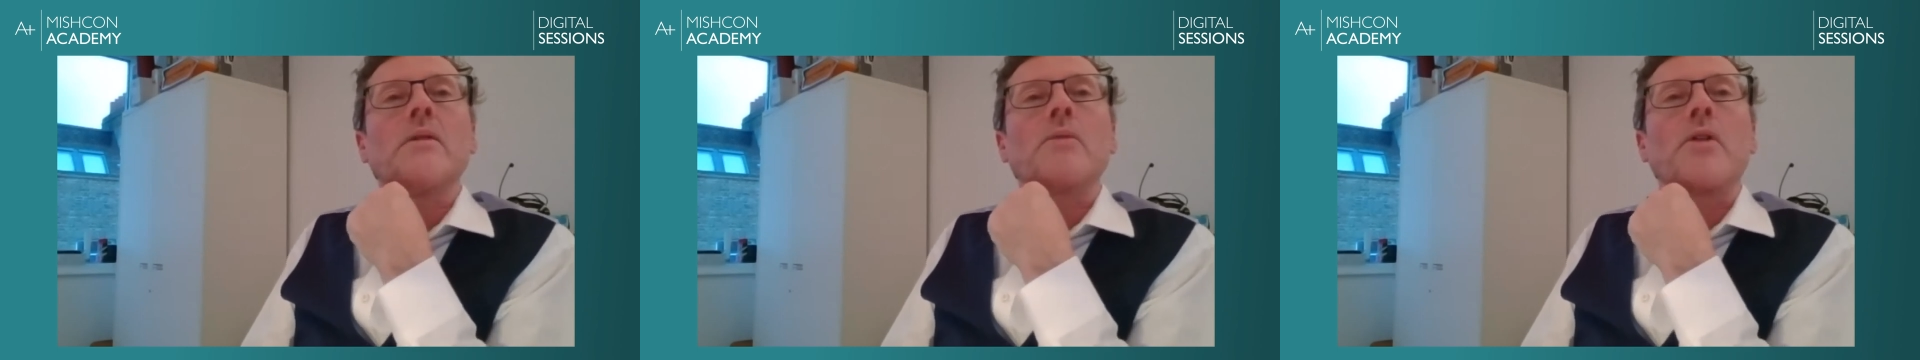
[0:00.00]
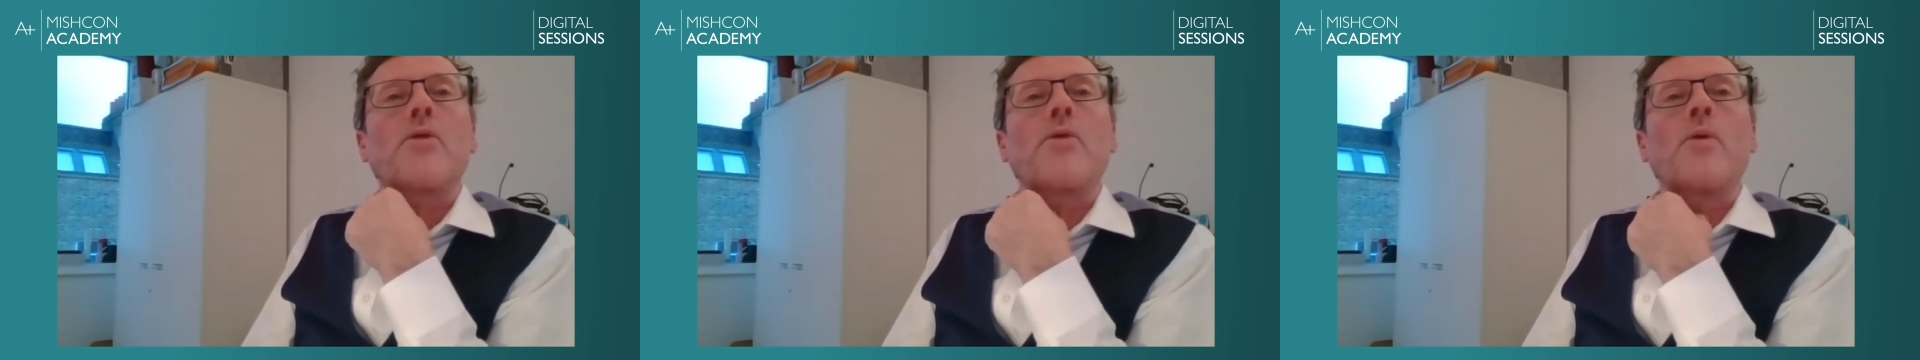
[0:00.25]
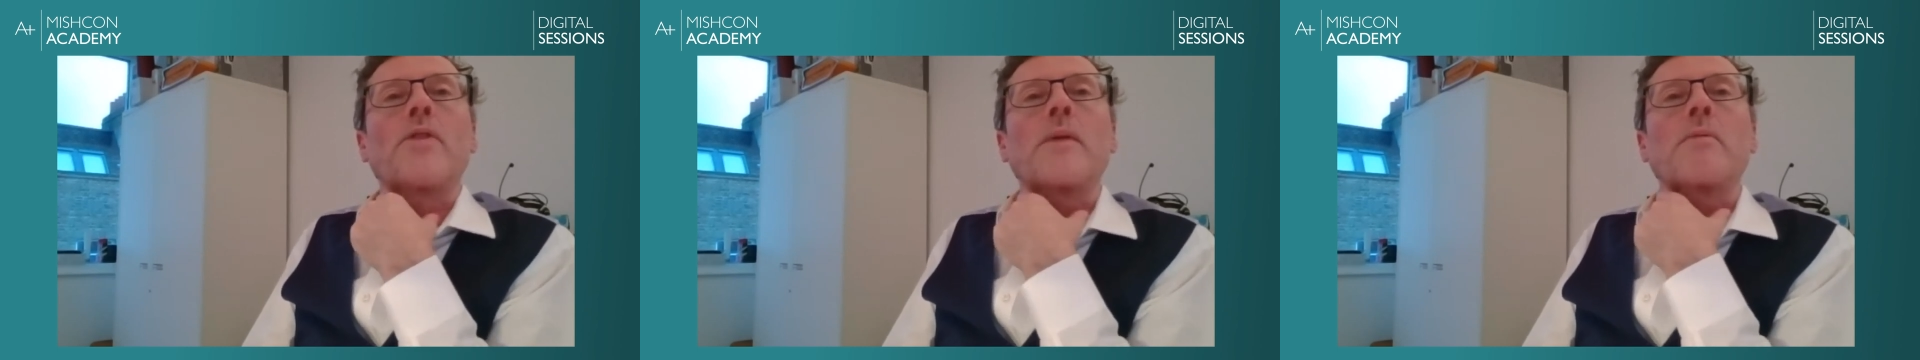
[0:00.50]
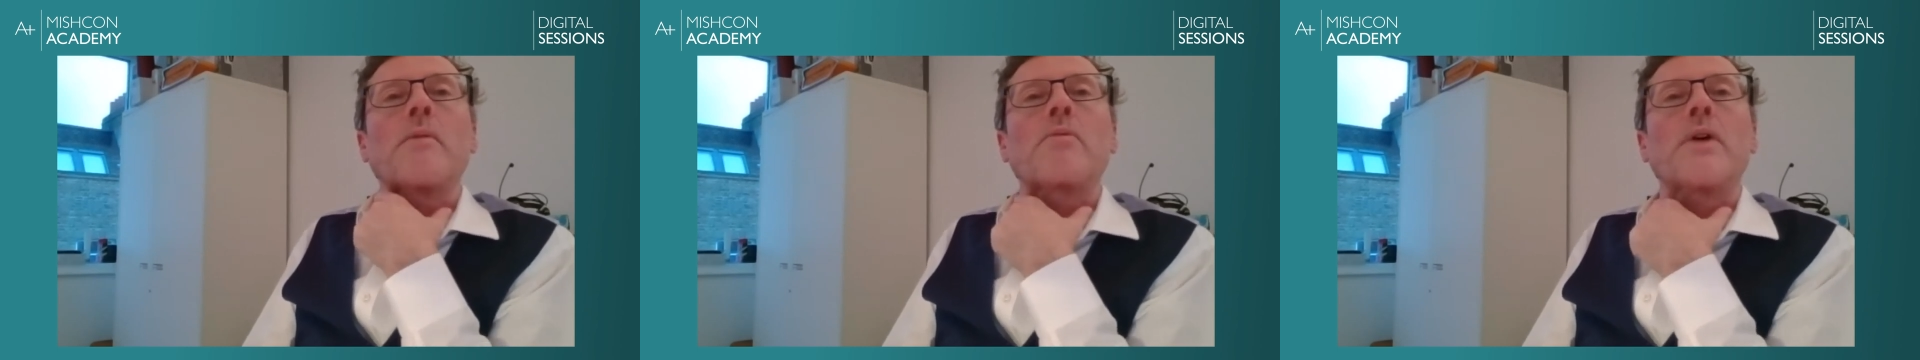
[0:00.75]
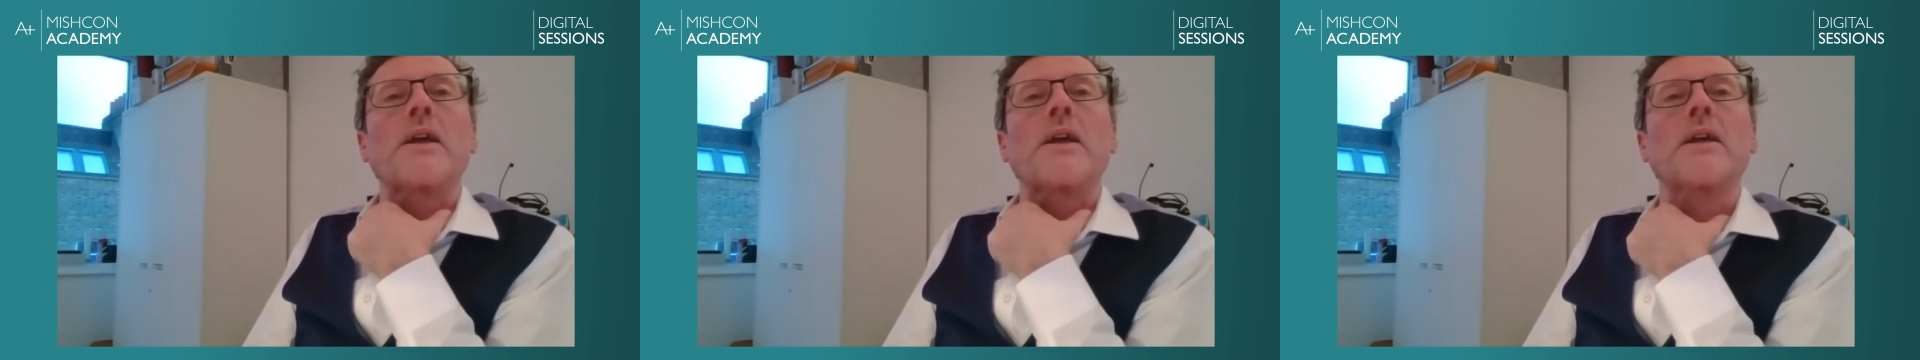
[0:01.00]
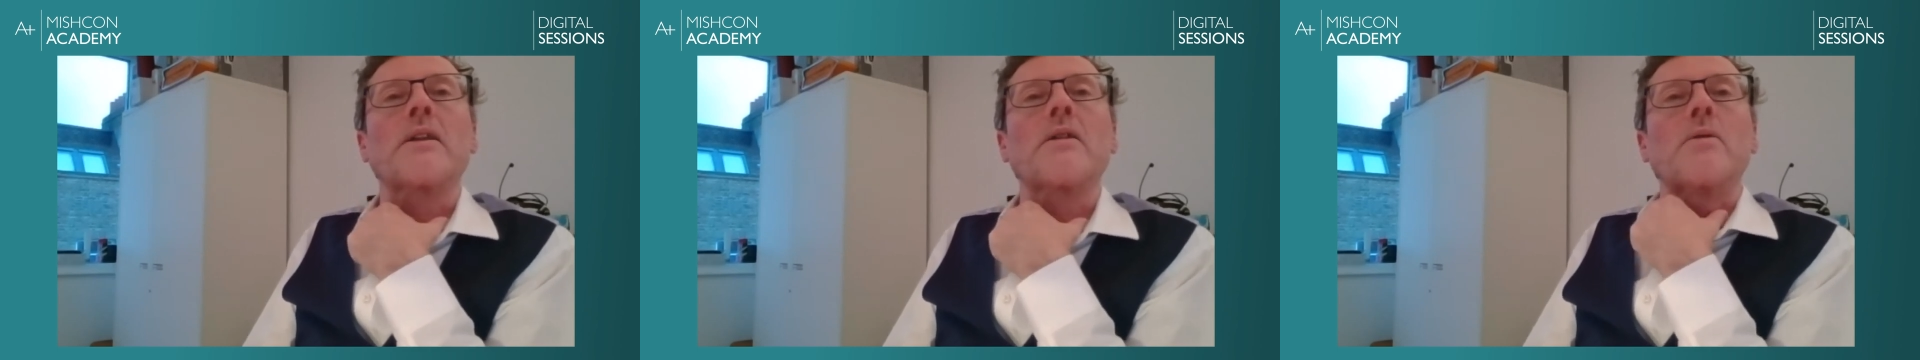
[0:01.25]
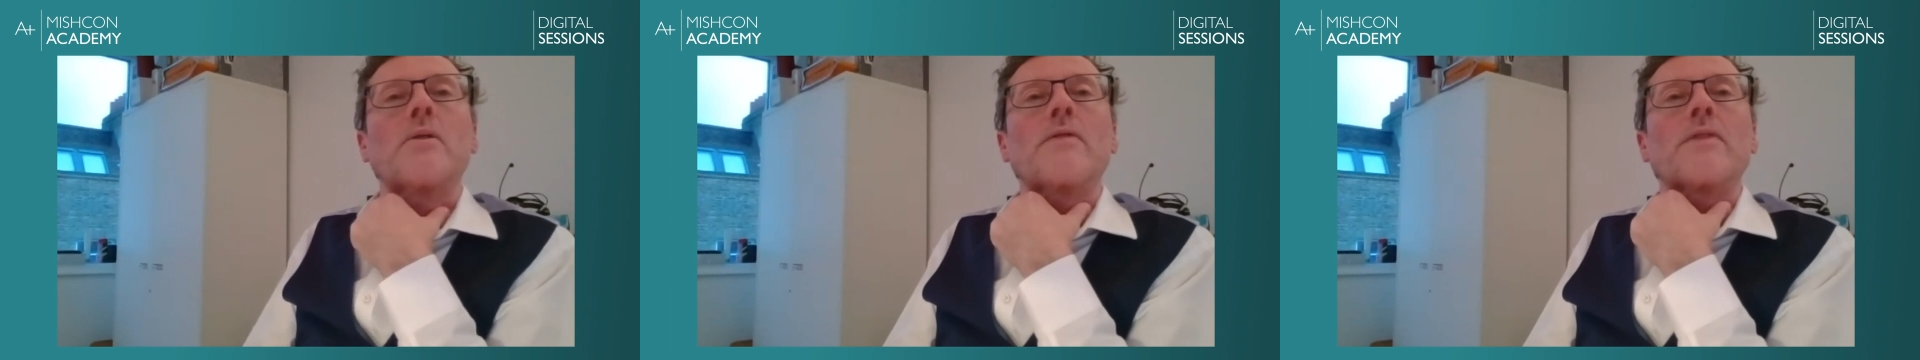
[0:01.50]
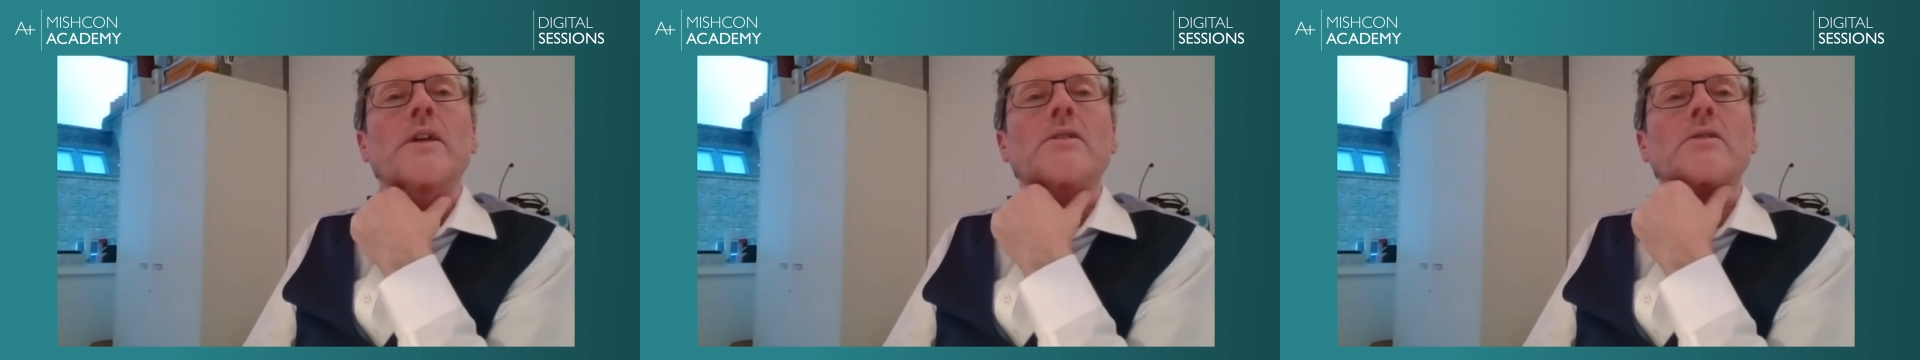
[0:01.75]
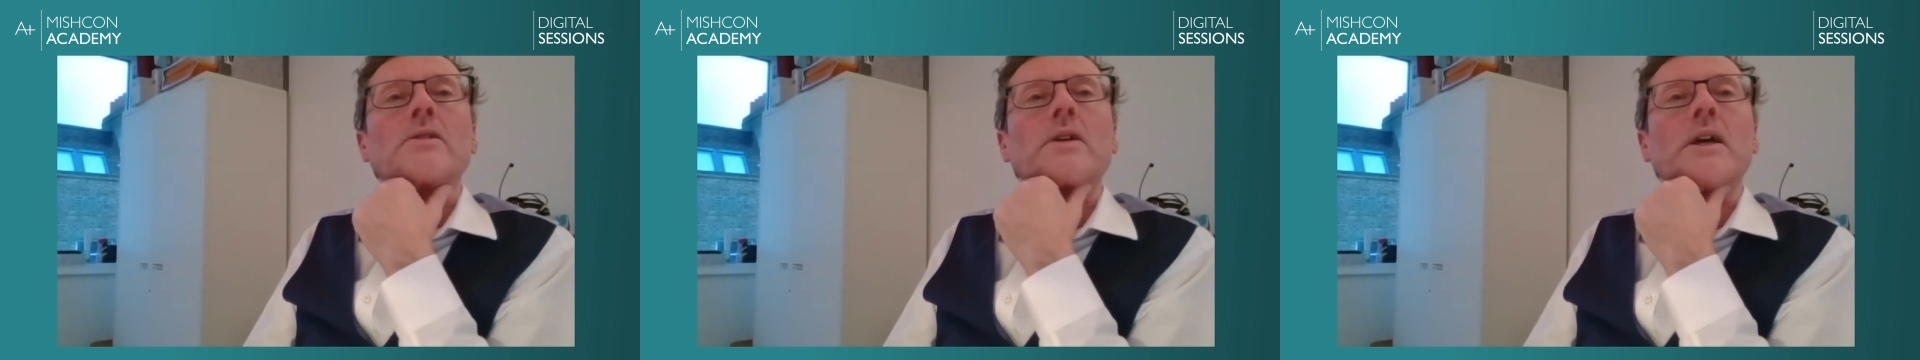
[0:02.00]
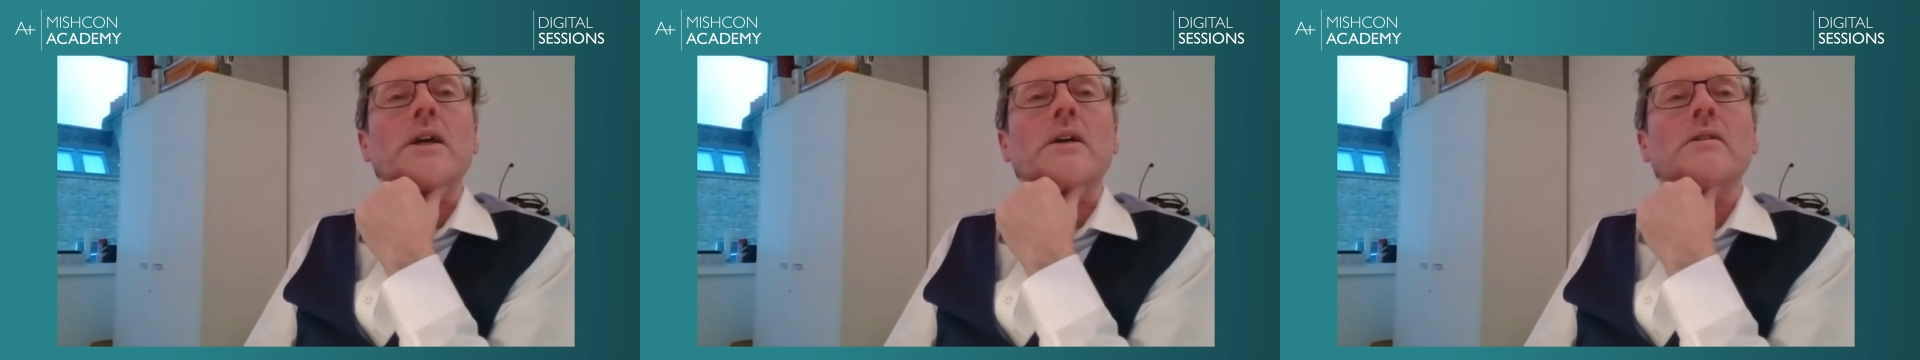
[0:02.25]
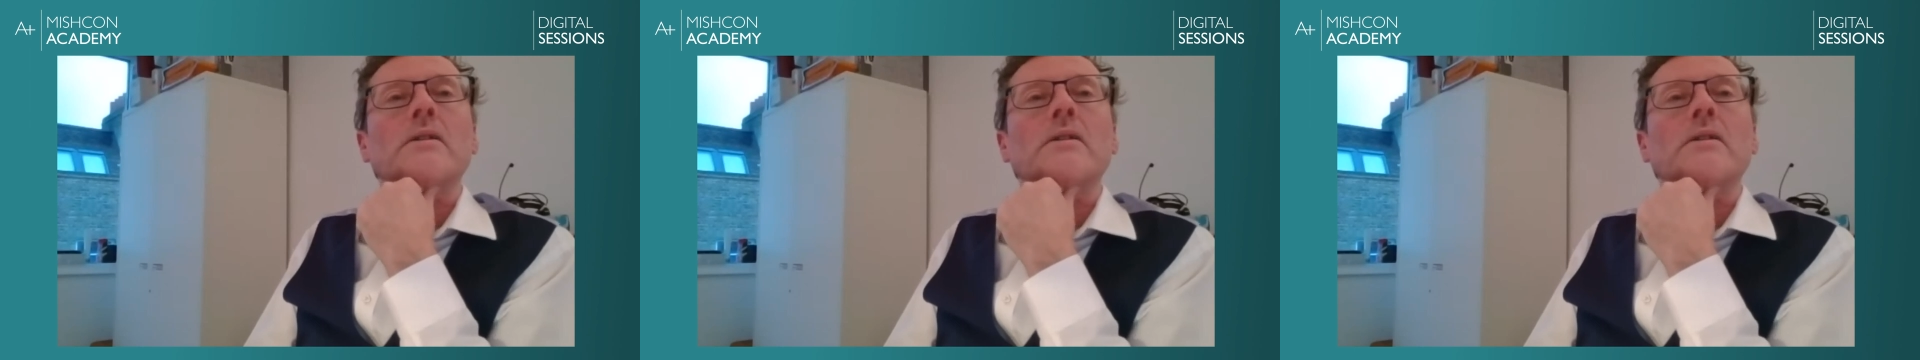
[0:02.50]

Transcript: but thought they'd be breaking the law if they took it.